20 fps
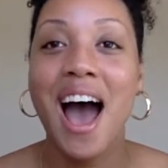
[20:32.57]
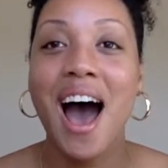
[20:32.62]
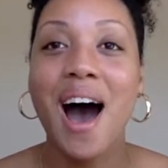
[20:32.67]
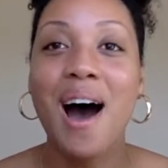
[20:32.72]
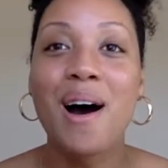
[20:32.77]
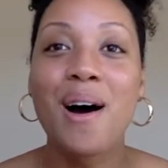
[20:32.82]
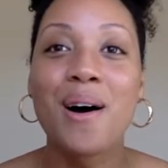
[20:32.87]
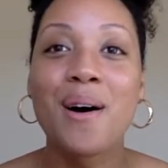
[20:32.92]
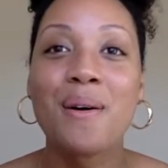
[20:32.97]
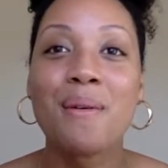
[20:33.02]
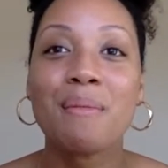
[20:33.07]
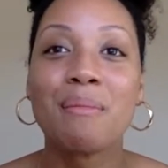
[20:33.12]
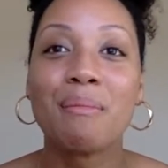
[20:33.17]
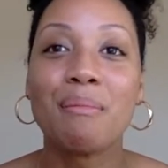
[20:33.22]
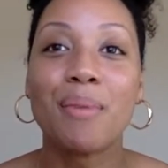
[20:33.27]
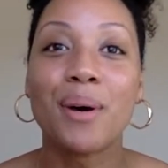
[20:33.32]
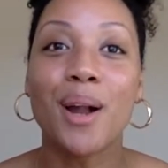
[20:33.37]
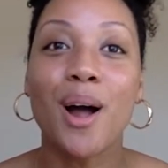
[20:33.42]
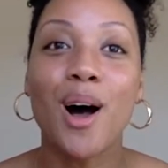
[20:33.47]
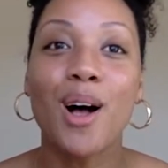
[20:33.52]

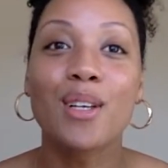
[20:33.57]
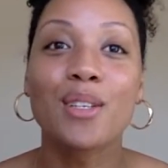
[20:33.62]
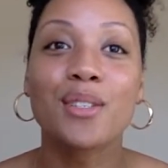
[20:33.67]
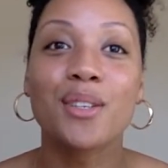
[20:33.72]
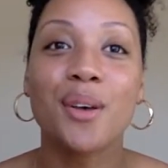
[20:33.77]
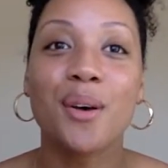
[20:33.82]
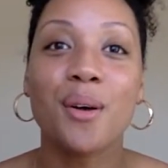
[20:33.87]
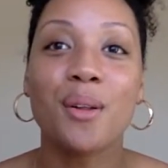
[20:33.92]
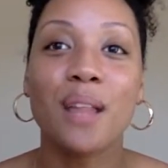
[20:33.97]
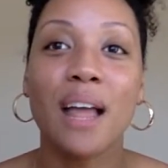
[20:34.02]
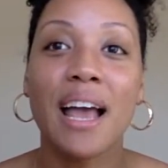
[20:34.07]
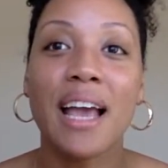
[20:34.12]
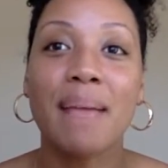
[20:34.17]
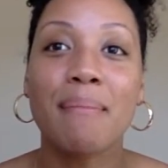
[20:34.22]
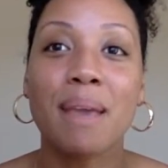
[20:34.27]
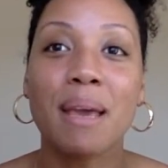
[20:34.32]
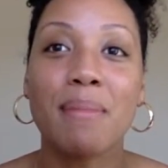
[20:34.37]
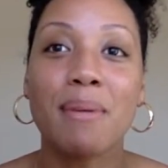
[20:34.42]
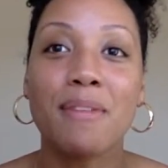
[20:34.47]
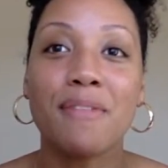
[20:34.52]
But also like
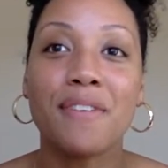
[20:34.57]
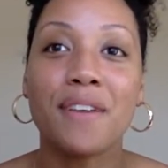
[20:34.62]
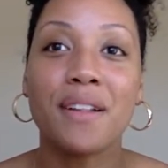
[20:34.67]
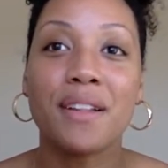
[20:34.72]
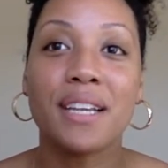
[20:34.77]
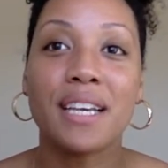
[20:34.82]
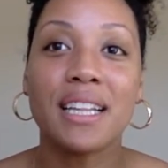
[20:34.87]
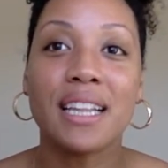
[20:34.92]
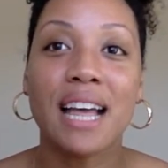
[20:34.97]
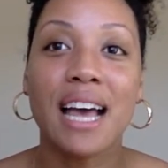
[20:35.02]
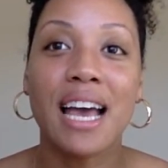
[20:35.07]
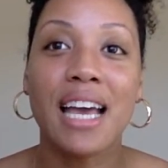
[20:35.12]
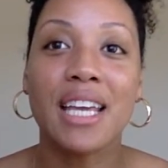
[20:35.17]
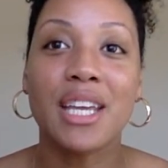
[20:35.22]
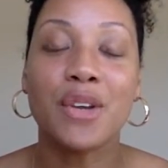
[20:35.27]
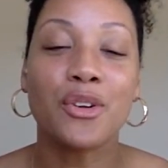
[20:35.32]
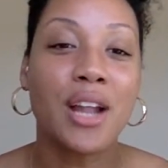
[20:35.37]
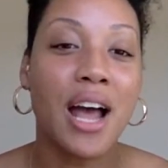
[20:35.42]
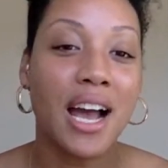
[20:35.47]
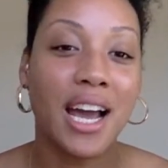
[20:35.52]
maybe feeling like
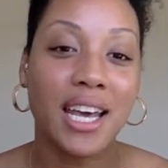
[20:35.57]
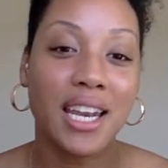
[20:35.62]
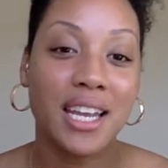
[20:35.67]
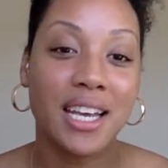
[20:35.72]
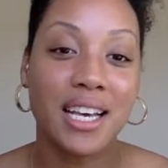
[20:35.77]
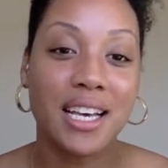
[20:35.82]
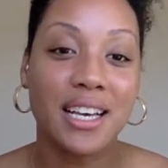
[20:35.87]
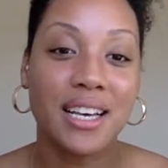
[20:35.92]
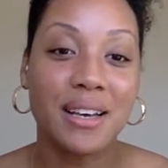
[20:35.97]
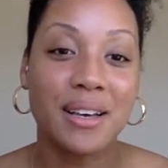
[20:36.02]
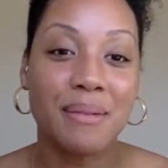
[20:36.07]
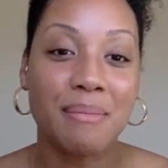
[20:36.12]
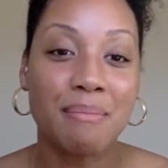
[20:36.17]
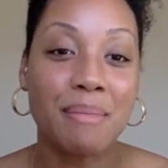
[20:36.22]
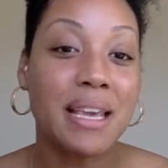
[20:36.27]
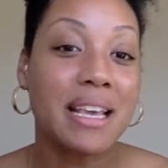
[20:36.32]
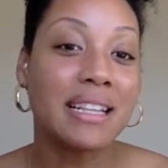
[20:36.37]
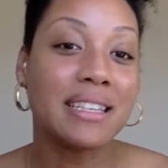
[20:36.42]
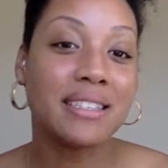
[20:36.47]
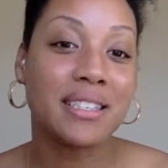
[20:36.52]
you're not gonna
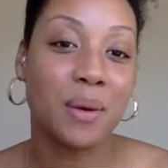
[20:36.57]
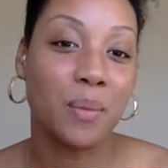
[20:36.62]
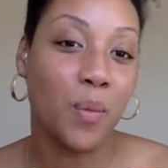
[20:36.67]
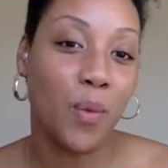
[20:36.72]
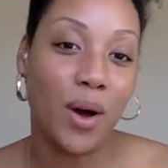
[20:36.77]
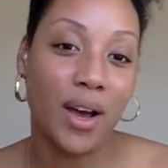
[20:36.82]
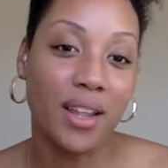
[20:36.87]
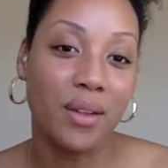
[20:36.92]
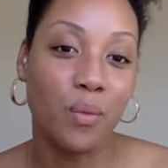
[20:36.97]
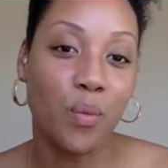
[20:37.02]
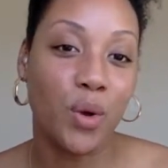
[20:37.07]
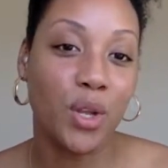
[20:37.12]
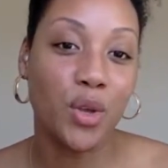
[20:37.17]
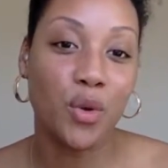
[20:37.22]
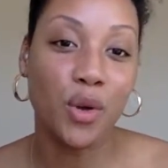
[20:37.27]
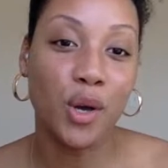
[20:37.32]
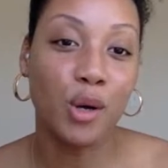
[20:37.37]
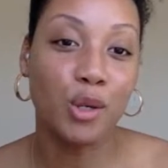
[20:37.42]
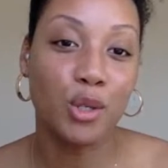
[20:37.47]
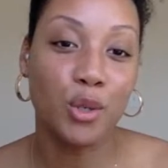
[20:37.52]
meet someone when you
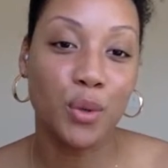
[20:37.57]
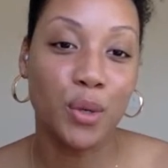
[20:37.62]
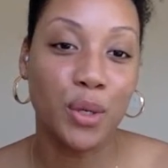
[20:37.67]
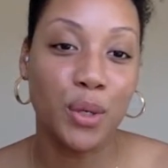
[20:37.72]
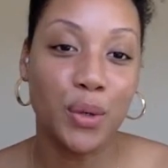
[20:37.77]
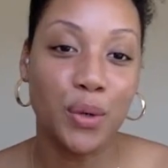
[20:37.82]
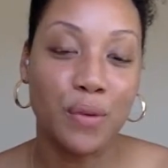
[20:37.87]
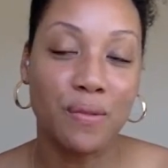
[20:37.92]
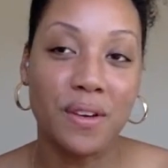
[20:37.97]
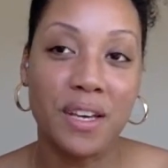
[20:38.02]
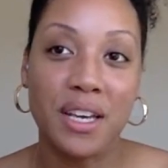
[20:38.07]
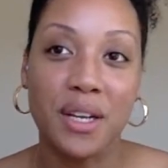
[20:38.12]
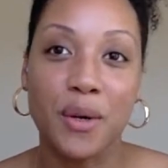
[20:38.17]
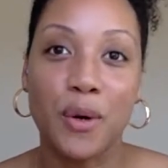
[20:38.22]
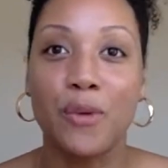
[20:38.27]
go to a new event,